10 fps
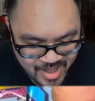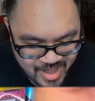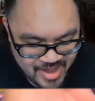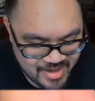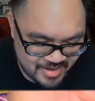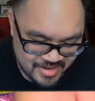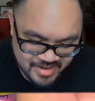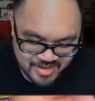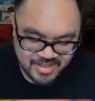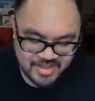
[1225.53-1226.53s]
and
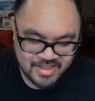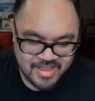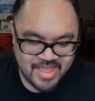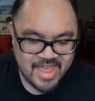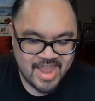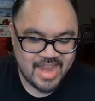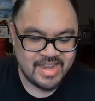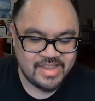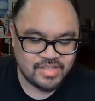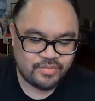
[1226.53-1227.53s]

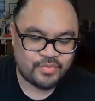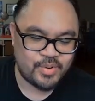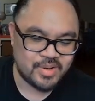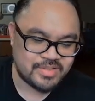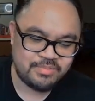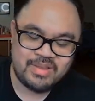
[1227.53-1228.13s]
Hades Force.